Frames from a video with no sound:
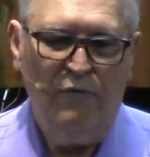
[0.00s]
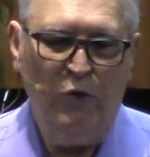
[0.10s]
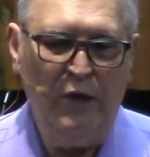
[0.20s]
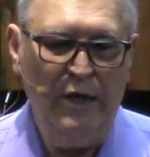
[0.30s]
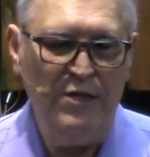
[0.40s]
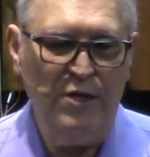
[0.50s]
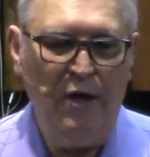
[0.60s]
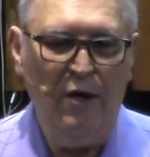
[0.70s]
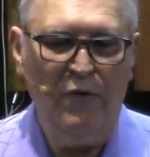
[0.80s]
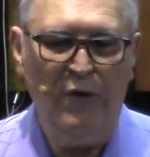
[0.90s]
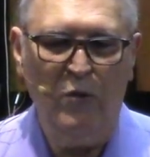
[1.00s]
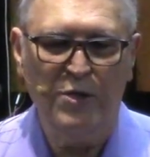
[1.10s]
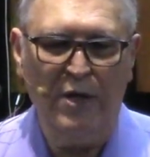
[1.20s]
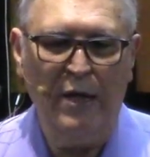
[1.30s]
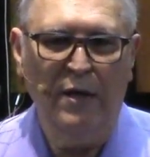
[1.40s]
40 days ago, there
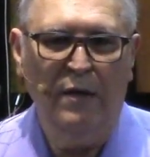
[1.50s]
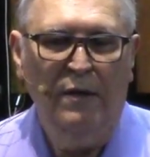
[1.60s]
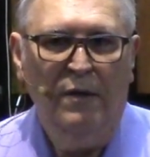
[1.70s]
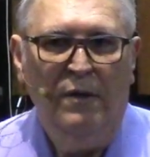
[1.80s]
was a